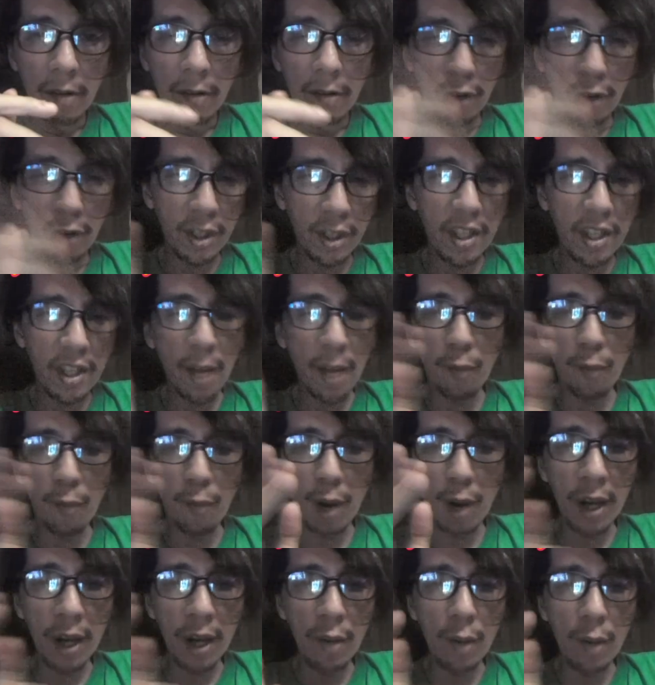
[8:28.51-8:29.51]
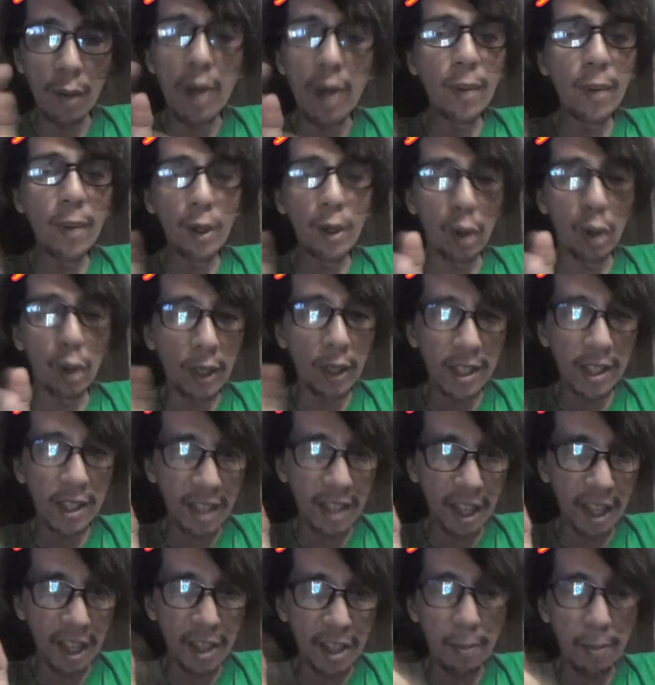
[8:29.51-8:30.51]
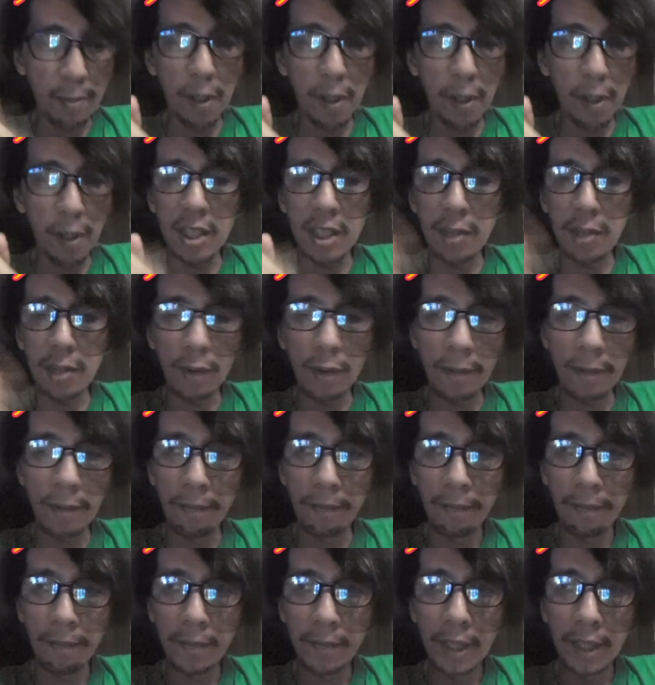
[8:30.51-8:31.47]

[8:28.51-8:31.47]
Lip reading: First up, why do I call it such? Because, well,